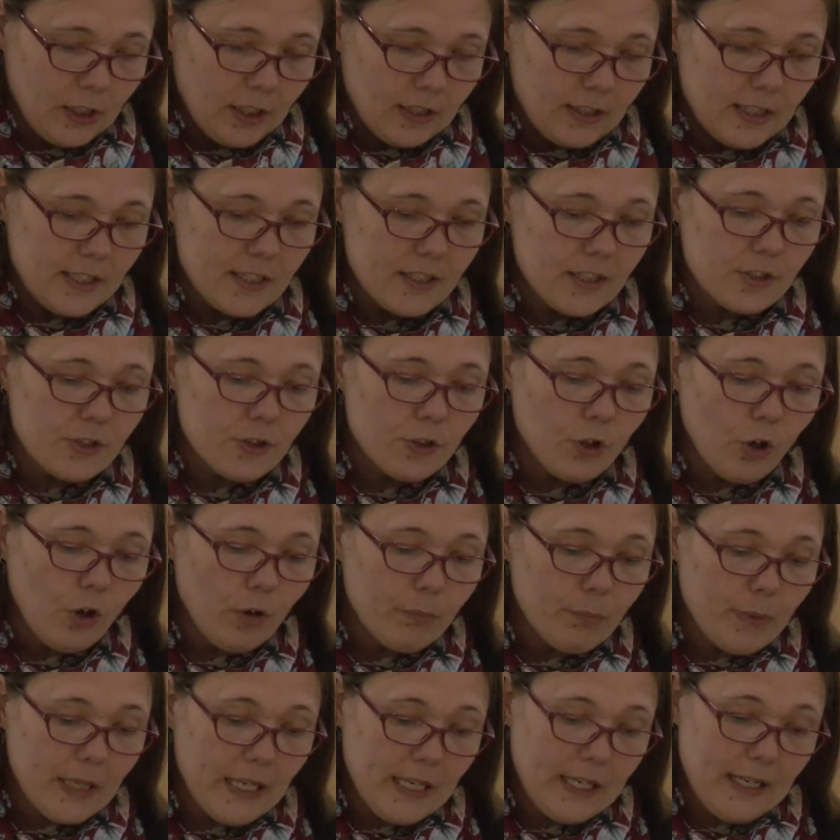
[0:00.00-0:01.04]
This does
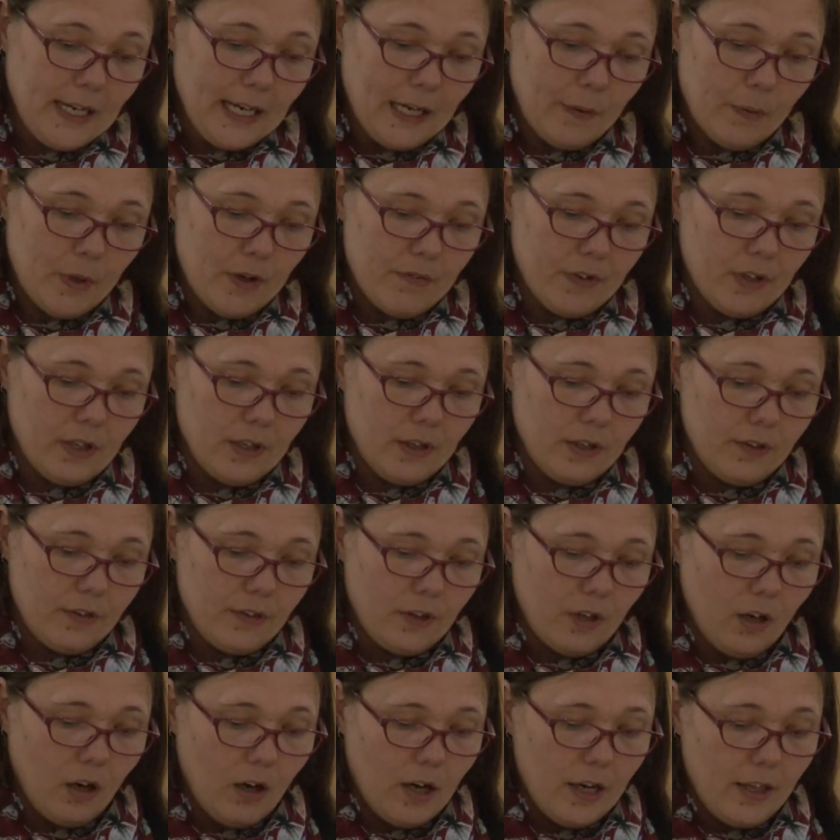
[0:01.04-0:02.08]
not mean, however,
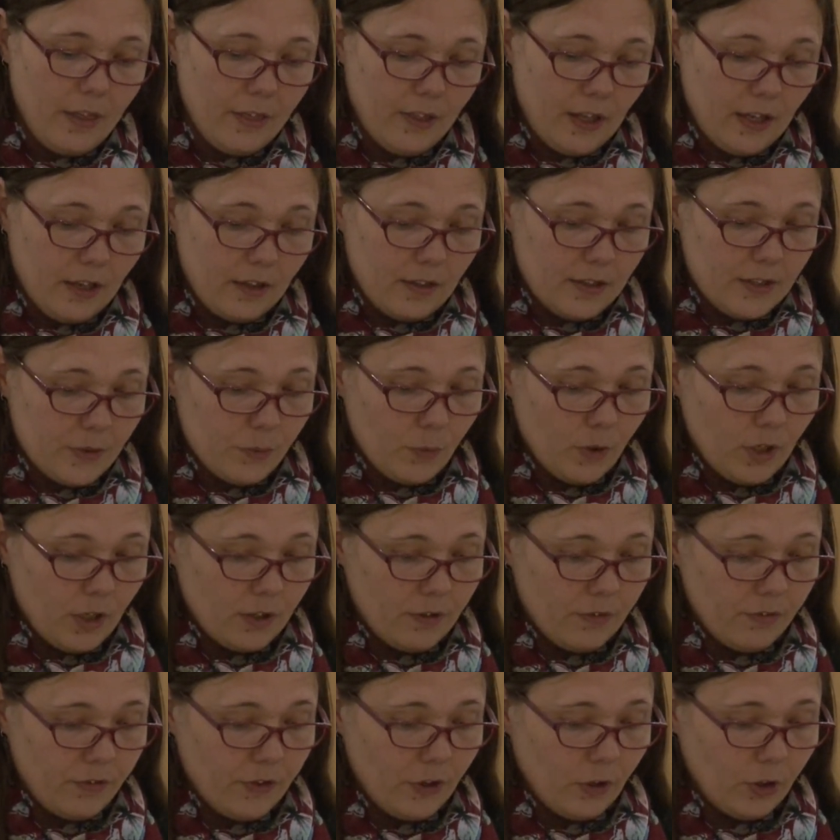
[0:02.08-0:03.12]
that I think this
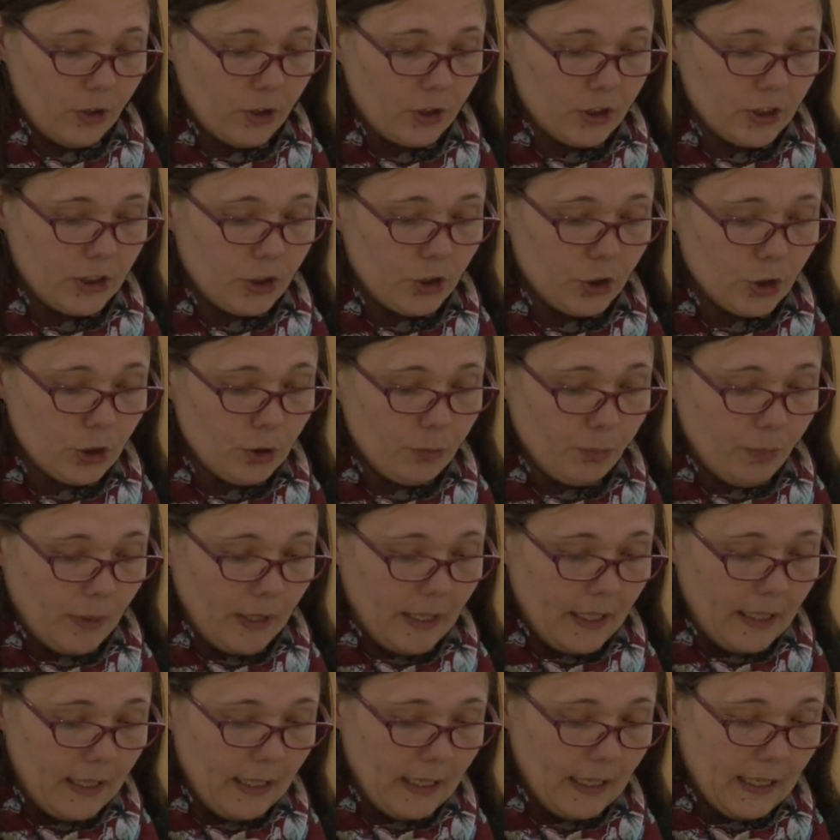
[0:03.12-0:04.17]
work of theology should
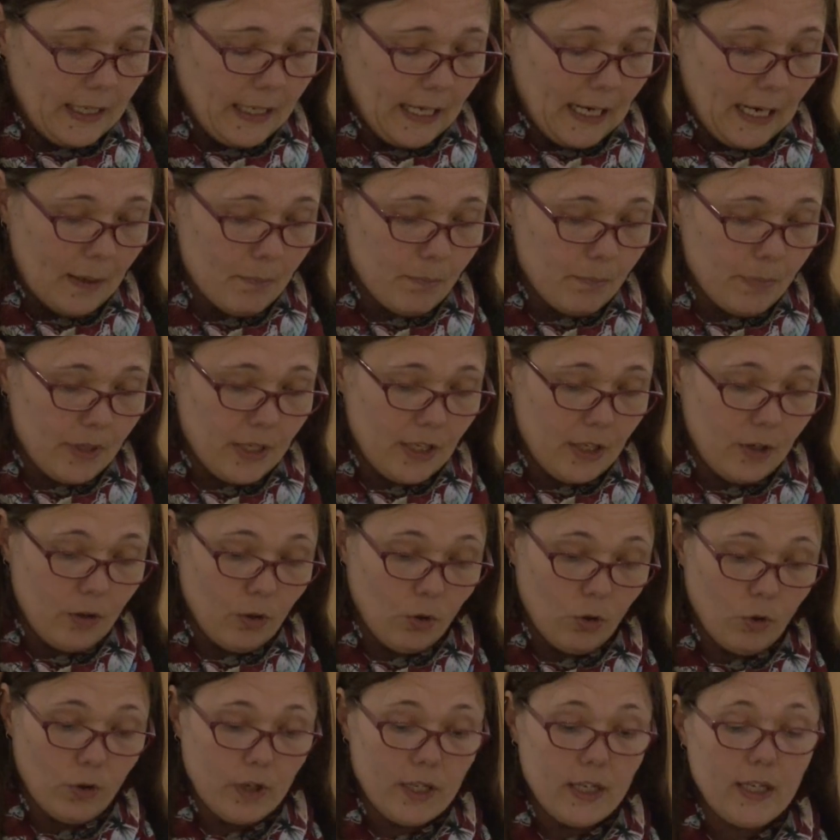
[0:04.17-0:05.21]
be, can be,
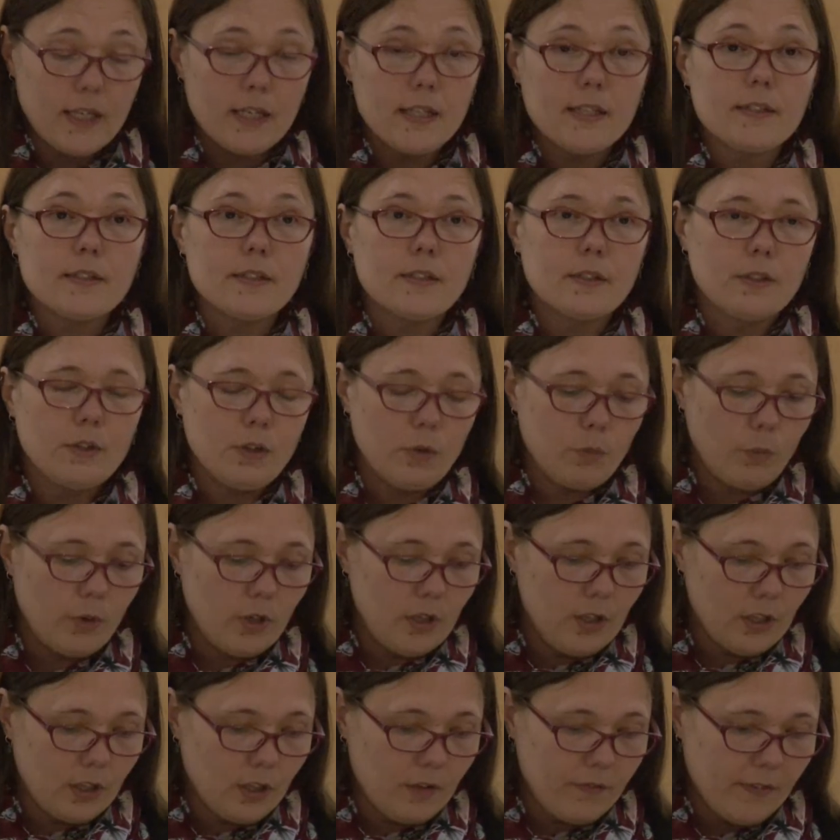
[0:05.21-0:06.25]
or is the
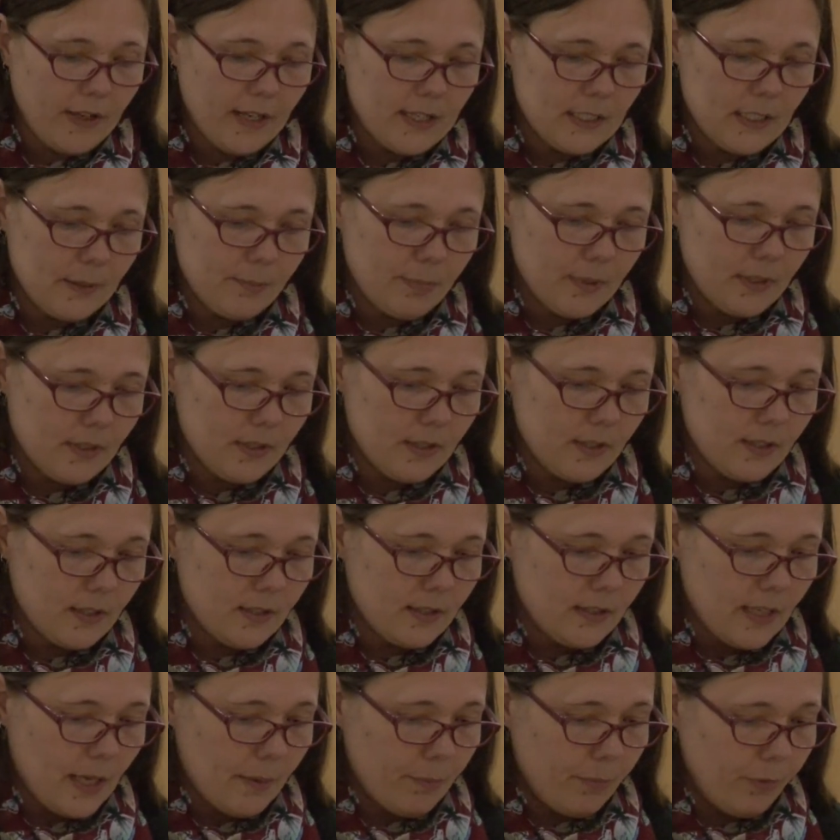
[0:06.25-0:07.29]
work of experts
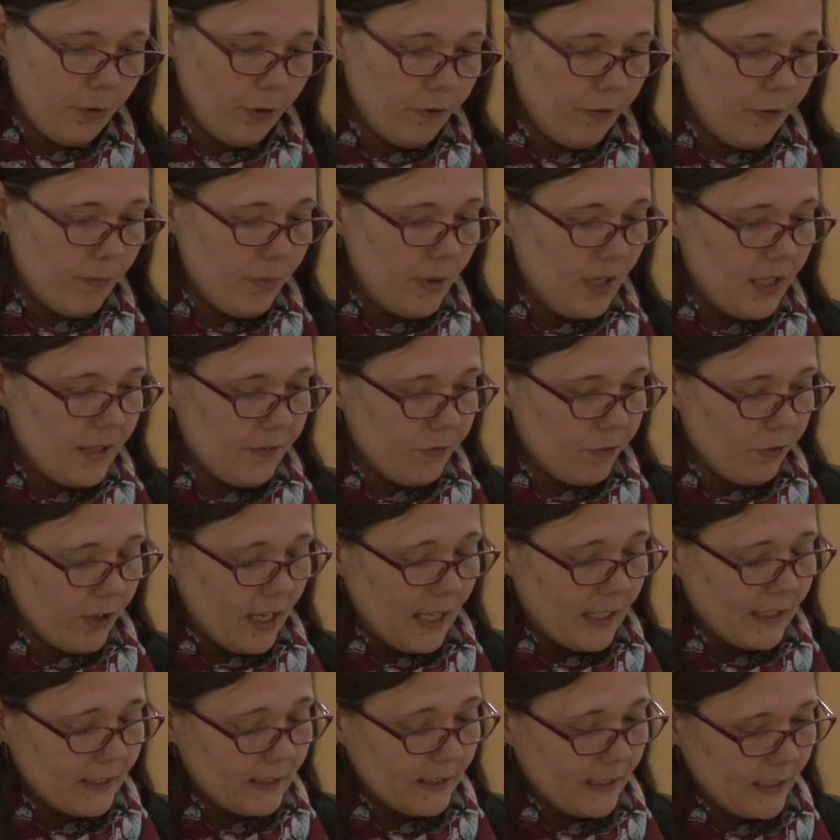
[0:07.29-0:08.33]
separate from the lived
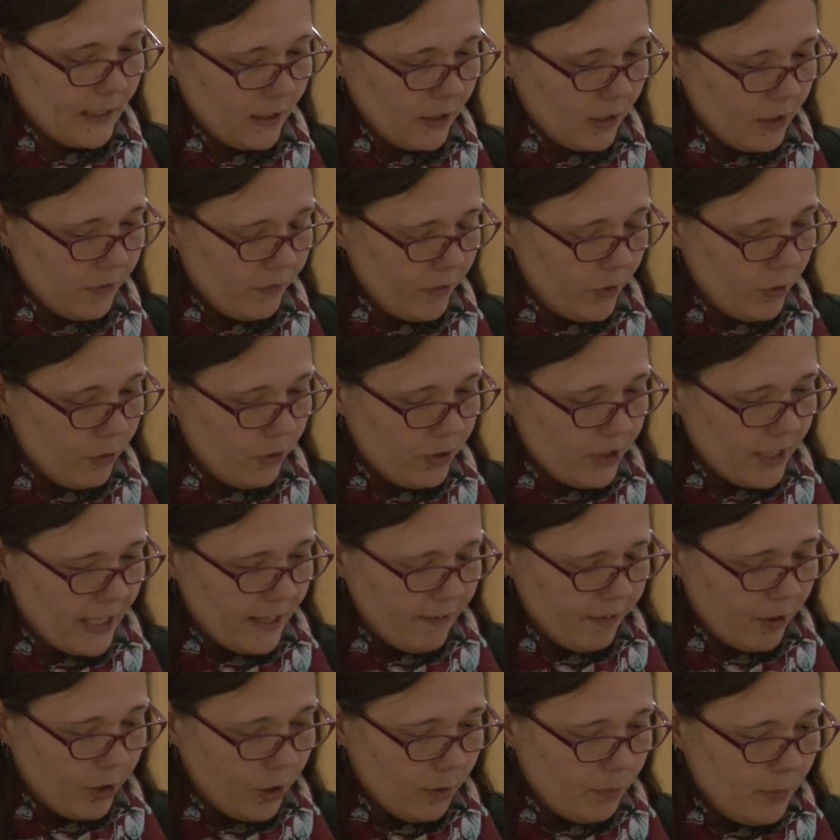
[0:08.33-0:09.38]
reality of
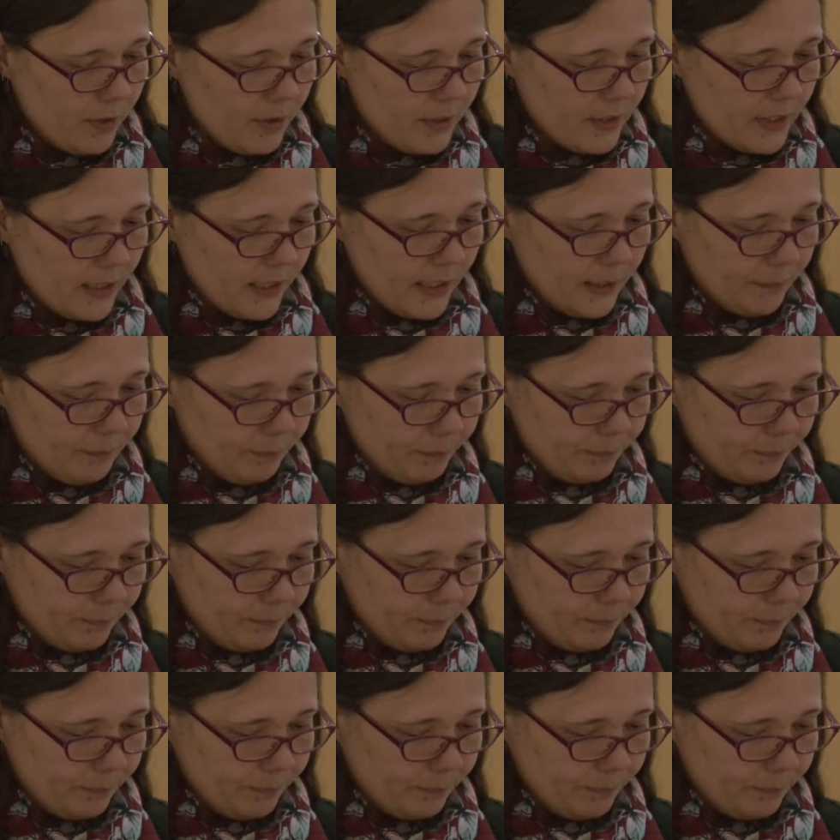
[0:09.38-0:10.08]
Unitarian community.